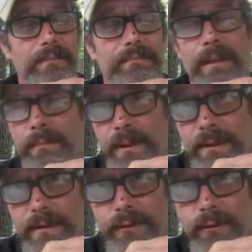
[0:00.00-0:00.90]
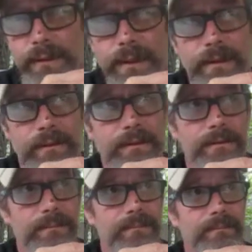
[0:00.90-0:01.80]
my brother Giorgio's,
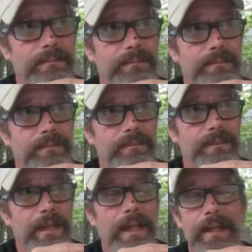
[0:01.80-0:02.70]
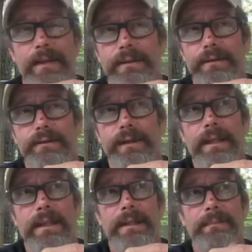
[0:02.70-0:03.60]
he goes
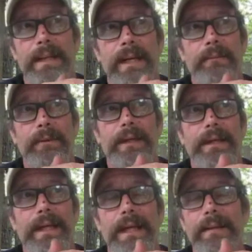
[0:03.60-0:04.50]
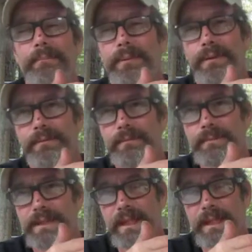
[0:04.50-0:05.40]
strictly by what he can prove from
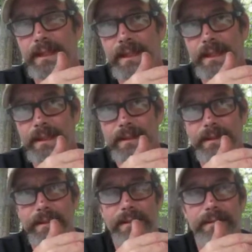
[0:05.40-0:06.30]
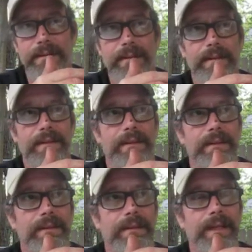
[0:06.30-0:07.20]

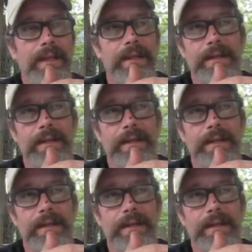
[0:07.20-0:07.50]
CNN and